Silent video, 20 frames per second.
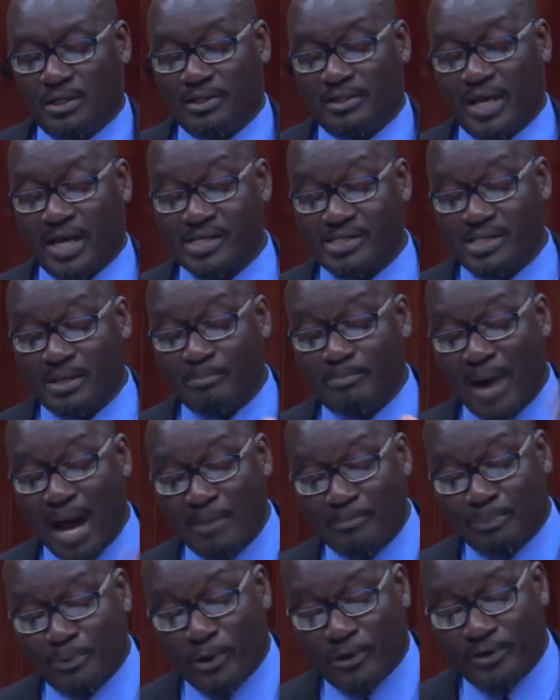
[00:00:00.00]
There is the
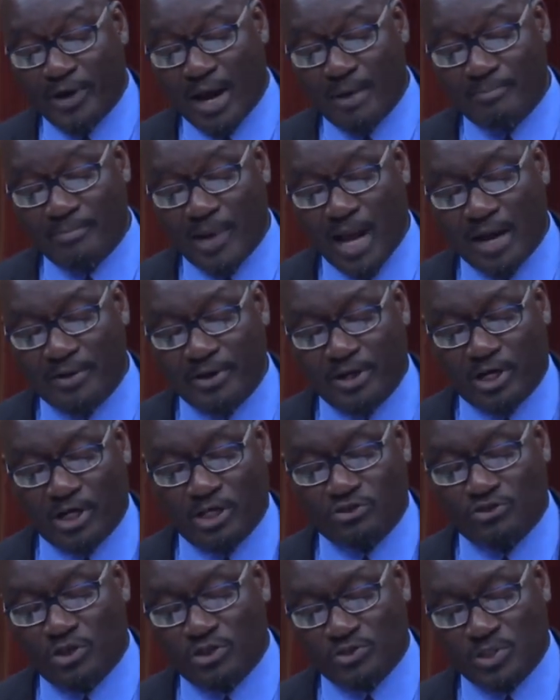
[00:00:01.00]
BAM program,
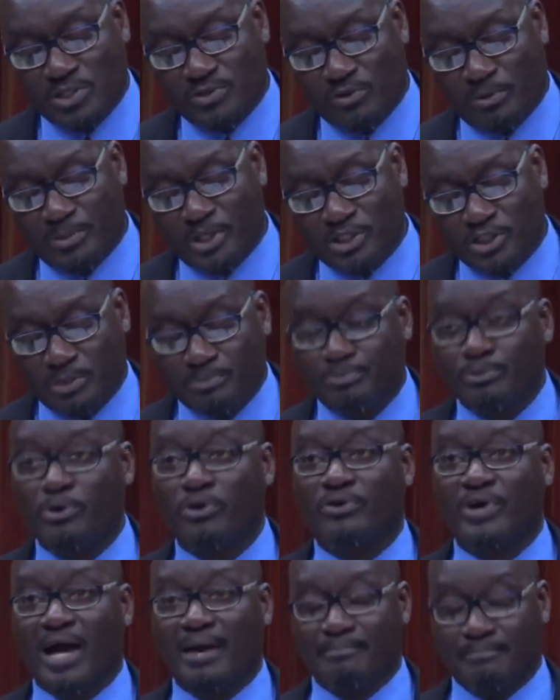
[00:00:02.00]
Agricultural Transformation
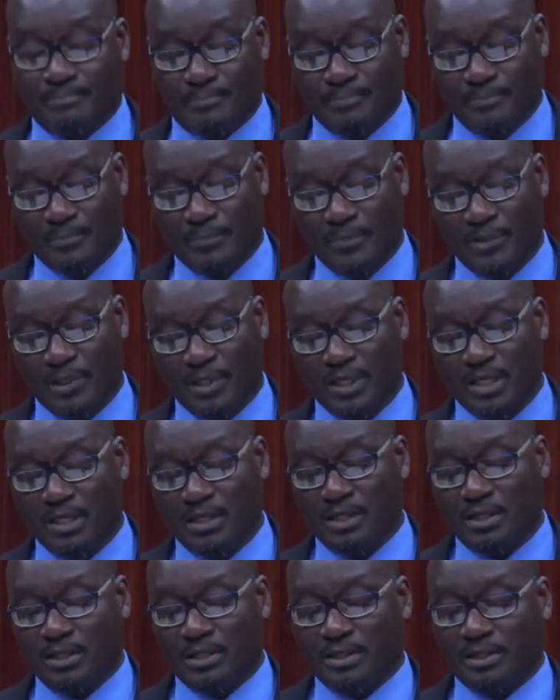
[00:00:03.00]
Program,
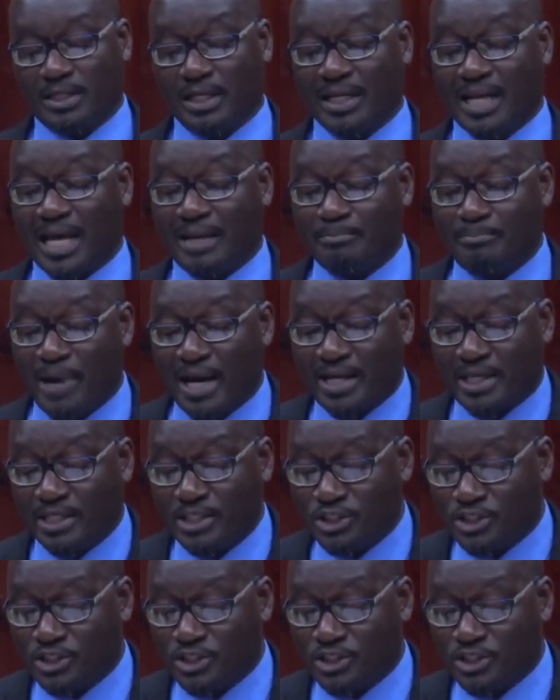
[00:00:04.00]
the Land Bank